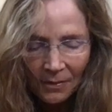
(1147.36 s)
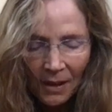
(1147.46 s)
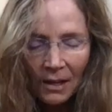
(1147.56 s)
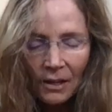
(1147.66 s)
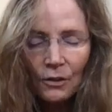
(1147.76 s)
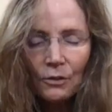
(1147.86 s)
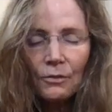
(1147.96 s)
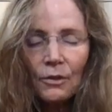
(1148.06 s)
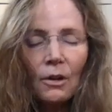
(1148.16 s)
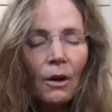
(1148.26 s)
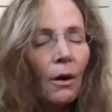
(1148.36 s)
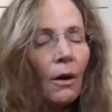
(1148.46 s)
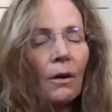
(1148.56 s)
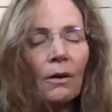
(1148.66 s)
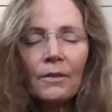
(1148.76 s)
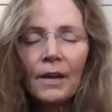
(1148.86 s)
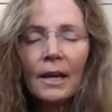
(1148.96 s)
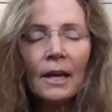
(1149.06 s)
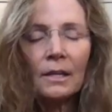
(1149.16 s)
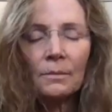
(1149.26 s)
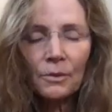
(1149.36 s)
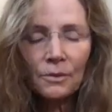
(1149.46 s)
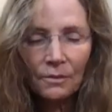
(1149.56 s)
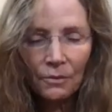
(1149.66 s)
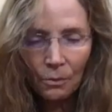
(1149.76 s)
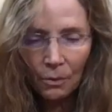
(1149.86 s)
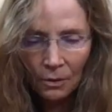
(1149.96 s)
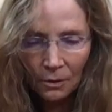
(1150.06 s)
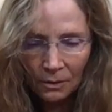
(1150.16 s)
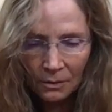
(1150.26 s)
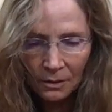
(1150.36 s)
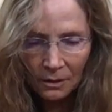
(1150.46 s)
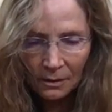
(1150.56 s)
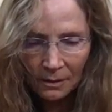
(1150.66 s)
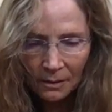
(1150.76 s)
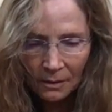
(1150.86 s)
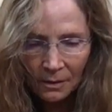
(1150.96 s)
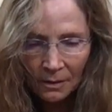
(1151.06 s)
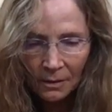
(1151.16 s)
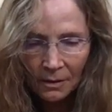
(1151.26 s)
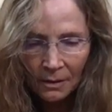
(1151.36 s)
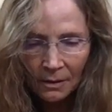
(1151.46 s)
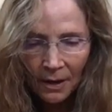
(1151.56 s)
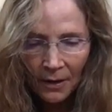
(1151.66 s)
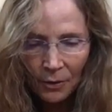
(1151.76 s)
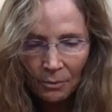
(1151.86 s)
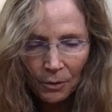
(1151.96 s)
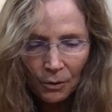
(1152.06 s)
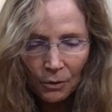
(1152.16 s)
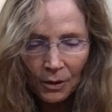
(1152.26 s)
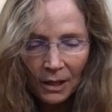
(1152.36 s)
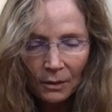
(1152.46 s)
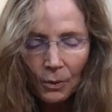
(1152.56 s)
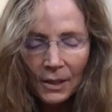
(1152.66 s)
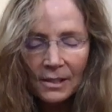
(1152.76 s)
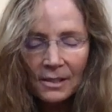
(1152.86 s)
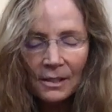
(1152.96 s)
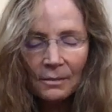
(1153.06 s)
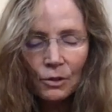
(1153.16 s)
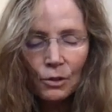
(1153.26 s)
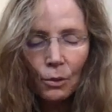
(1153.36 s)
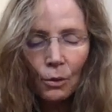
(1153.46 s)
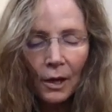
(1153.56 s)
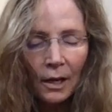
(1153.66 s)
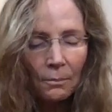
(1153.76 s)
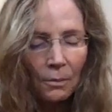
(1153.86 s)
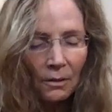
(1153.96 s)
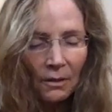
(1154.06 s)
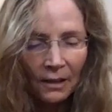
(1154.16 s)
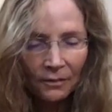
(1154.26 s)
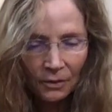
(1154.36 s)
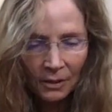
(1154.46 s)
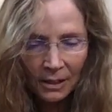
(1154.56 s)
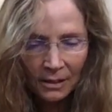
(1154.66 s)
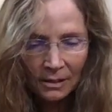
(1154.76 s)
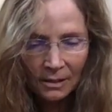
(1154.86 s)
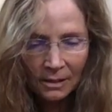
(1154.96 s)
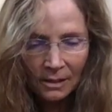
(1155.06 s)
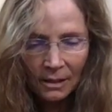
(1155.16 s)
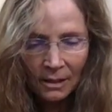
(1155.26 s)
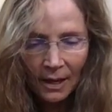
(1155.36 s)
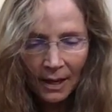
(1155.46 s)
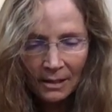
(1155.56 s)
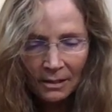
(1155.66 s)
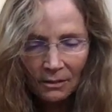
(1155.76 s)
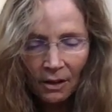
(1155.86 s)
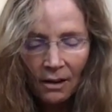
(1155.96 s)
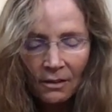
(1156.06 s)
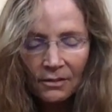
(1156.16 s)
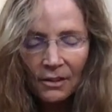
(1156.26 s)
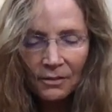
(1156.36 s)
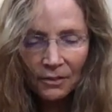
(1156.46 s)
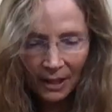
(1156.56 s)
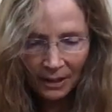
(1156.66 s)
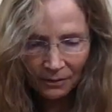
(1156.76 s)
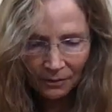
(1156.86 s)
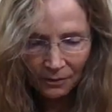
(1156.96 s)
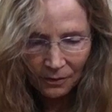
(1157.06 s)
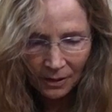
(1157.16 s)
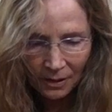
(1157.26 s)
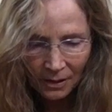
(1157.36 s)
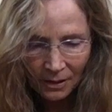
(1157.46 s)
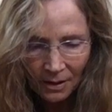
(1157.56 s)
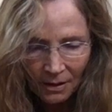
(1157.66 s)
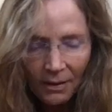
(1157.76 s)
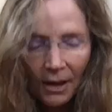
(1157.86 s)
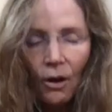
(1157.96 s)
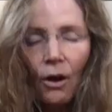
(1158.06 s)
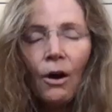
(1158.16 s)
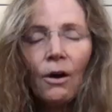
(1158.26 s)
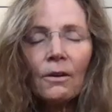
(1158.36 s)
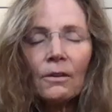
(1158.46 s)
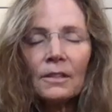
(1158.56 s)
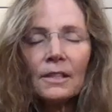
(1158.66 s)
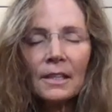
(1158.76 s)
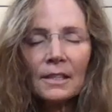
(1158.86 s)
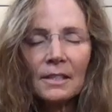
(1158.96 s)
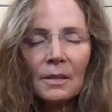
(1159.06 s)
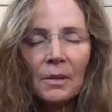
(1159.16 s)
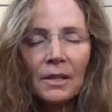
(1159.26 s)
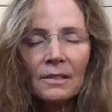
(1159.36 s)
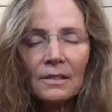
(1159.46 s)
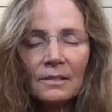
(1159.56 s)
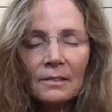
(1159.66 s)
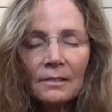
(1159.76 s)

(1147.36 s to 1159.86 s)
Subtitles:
Thank you for all the animals of the world and the beauty, wisdom, joy, playfulness, and love of life they all exhibit.